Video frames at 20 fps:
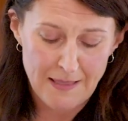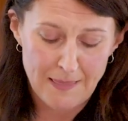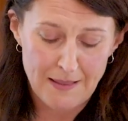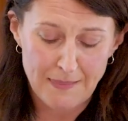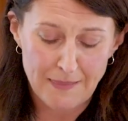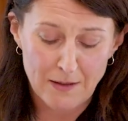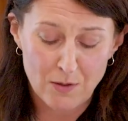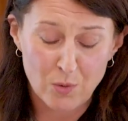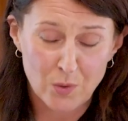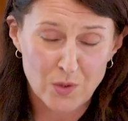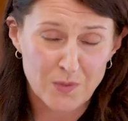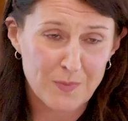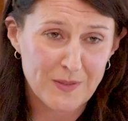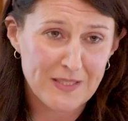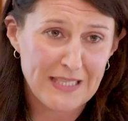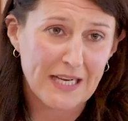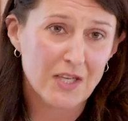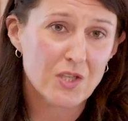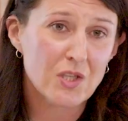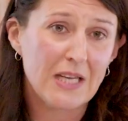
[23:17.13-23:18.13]
then the Court of
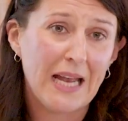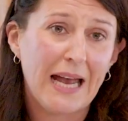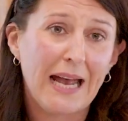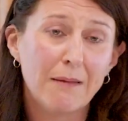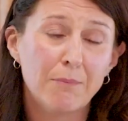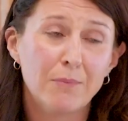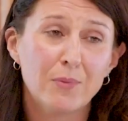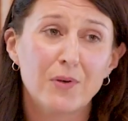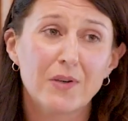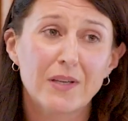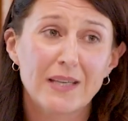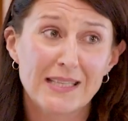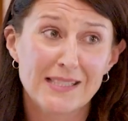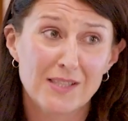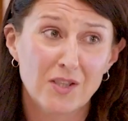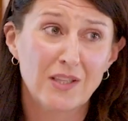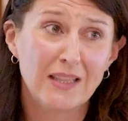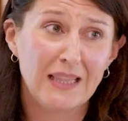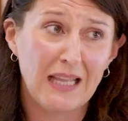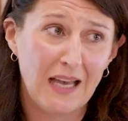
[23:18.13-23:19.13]
Protection Handbook
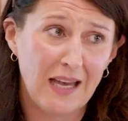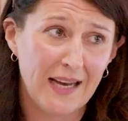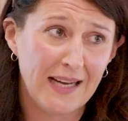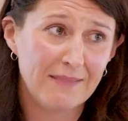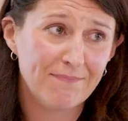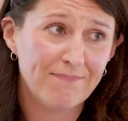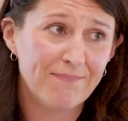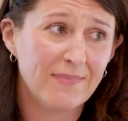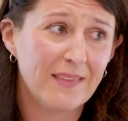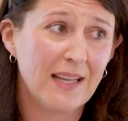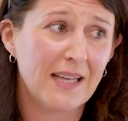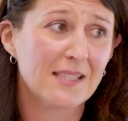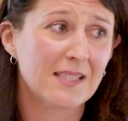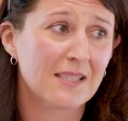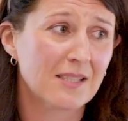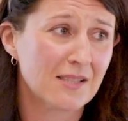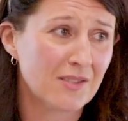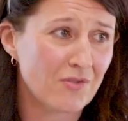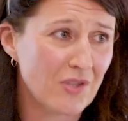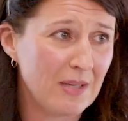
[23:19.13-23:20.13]
is online.
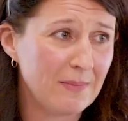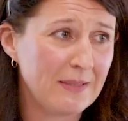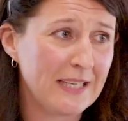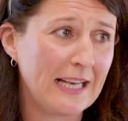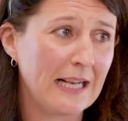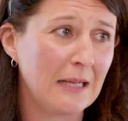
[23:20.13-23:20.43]
That's extremely